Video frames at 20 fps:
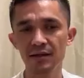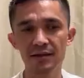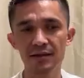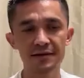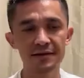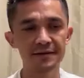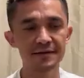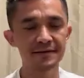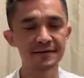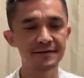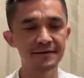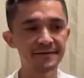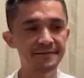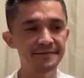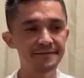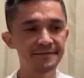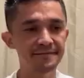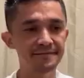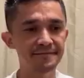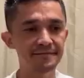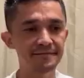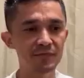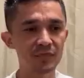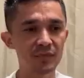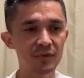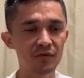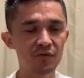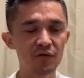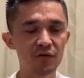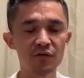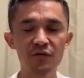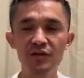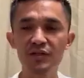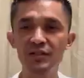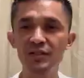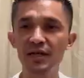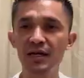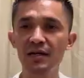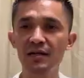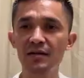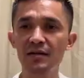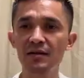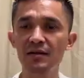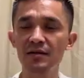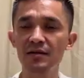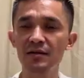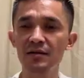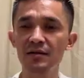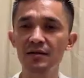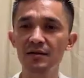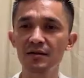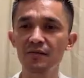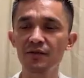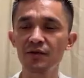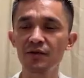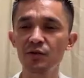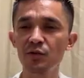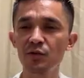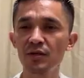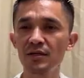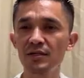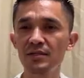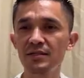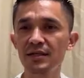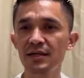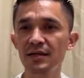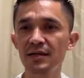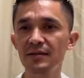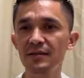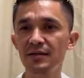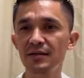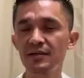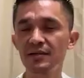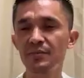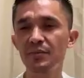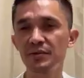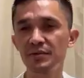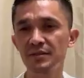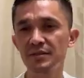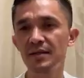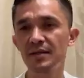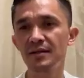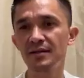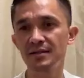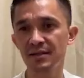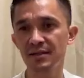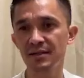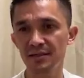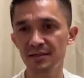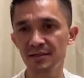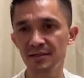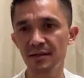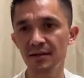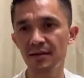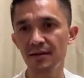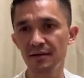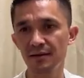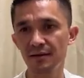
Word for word: when we chat, we do understand that the other person understands it.